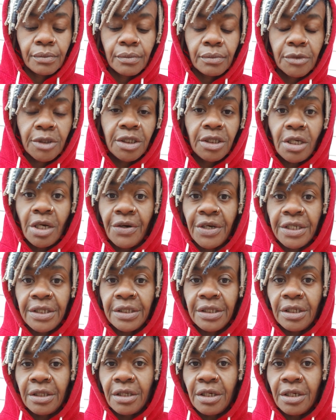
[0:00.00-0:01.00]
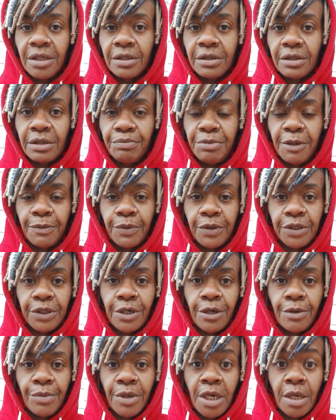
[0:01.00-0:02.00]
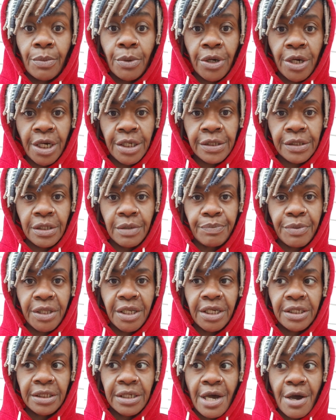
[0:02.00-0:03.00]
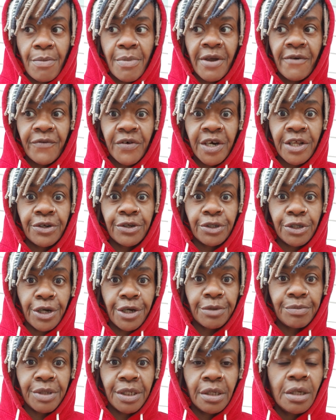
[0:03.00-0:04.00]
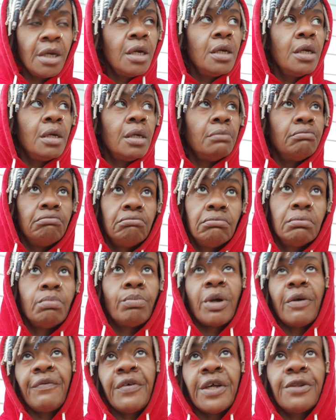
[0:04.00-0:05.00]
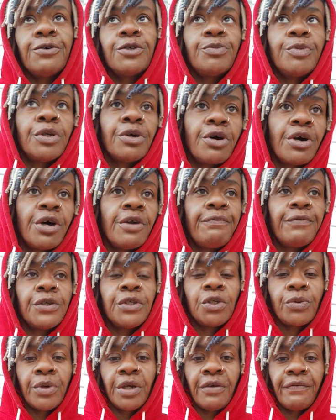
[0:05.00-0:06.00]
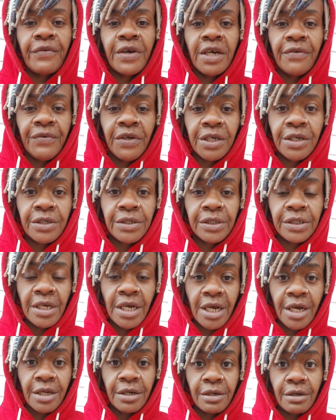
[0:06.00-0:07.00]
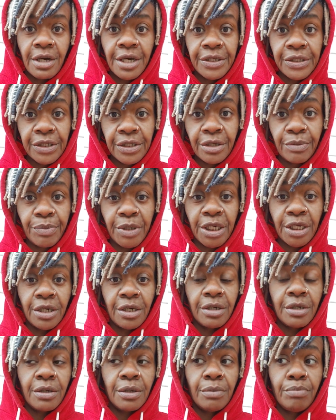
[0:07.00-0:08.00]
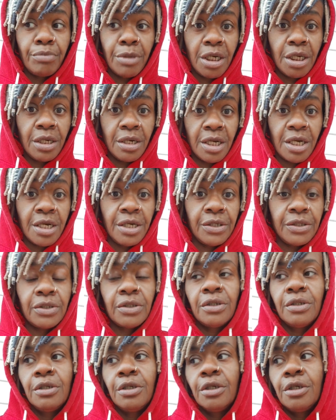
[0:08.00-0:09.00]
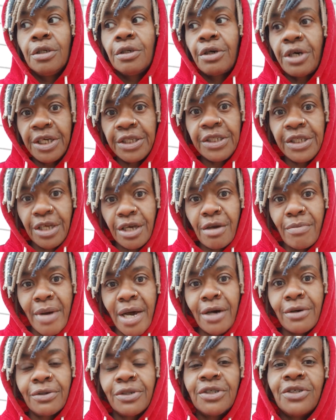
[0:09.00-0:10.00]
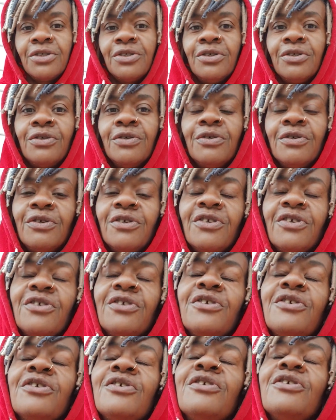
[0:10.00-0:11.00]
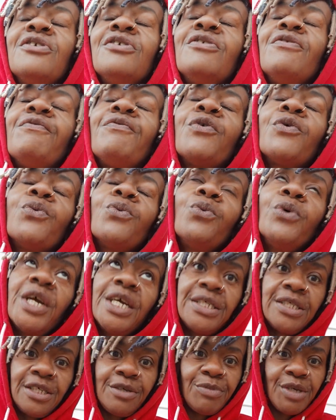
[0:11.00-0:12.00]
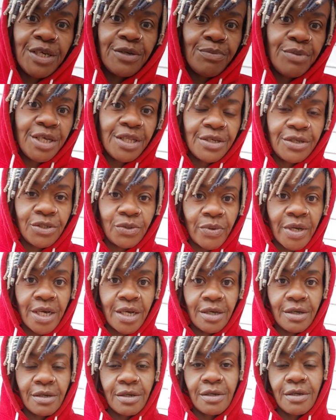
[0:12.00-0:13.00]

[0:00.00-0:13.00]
That's how I see things, and people tell me I'm crazy, but that's how my father taught me. My father's been gone for 25 years, and I sit up here many days cussing him out for raising me to be this way.